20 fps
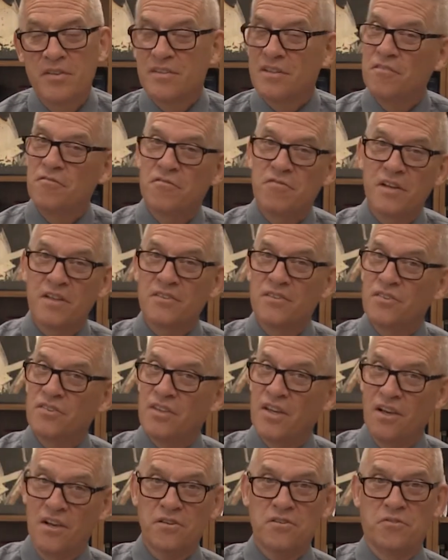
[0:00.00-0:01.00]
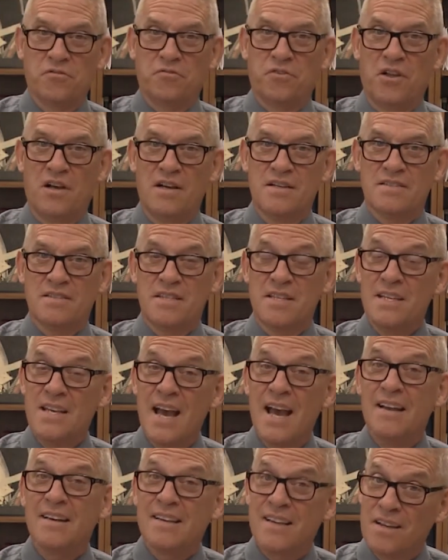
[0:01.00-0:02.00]
It didn't fix his character flaws. He
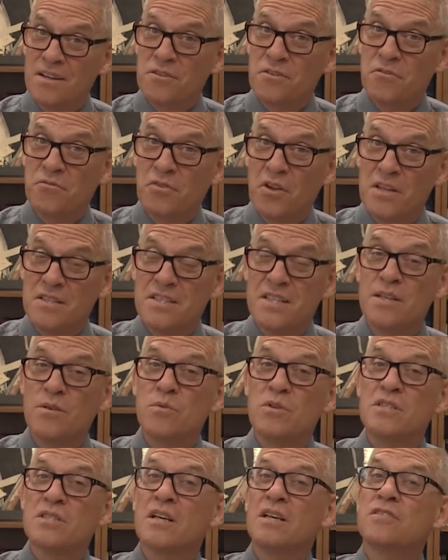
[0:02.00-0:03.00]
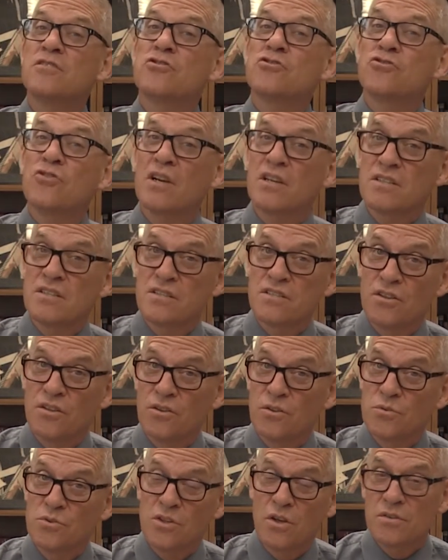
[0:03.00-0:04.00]
had character flaws. He was a
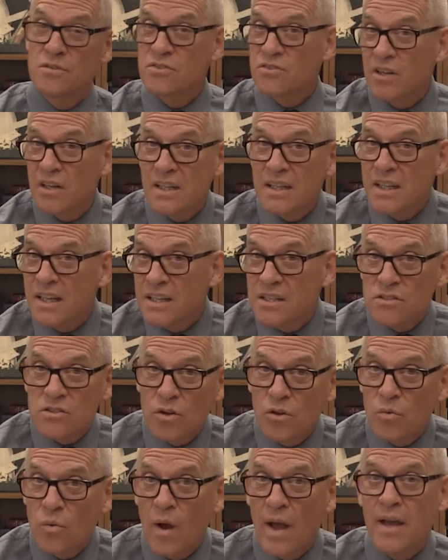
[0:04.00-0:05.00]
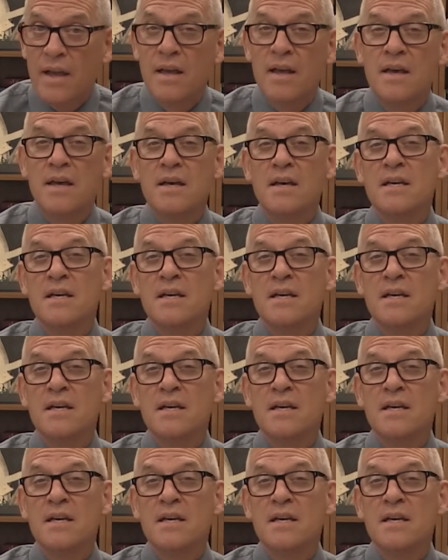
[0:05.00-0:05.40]
trickster who was always trying to get his own way.